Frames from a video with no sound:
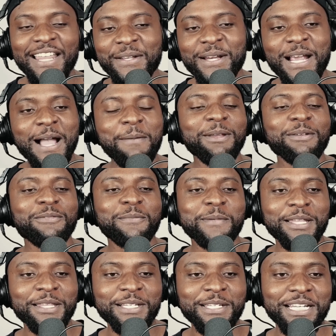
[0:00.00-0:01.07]
another comment here from
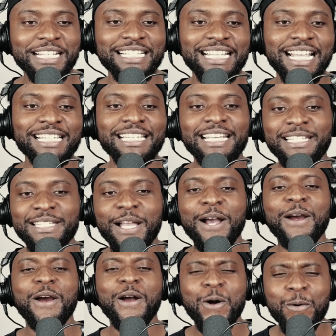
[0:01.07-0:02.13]
another chick says, It's
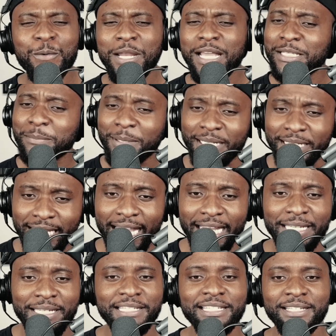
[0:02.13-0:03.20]
our own
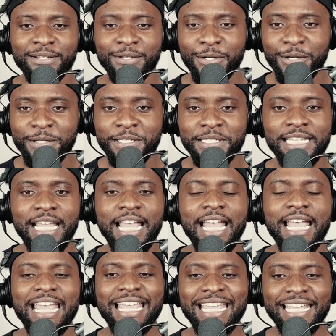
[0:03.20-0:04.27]
expectations that hurt us
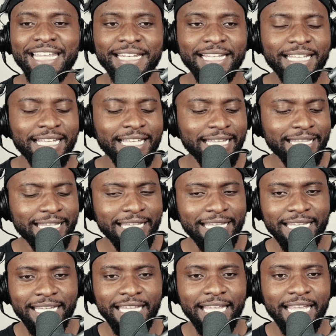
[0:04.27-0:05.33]
in
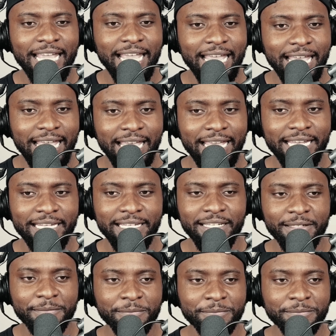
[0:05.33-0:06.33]
the end.